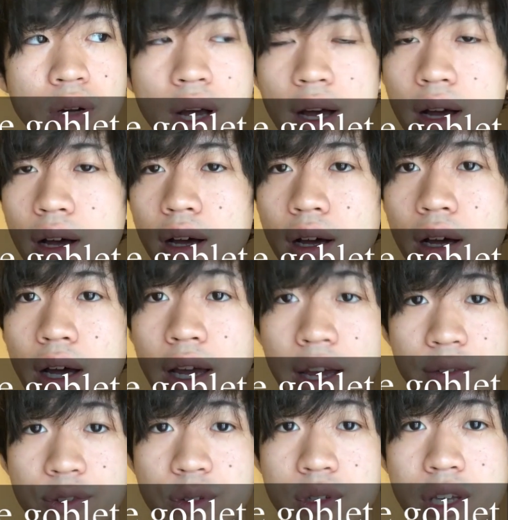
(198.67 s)
I
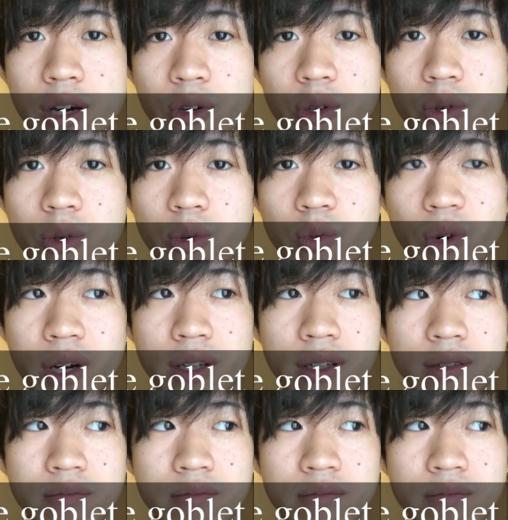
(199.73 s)
have to tell you what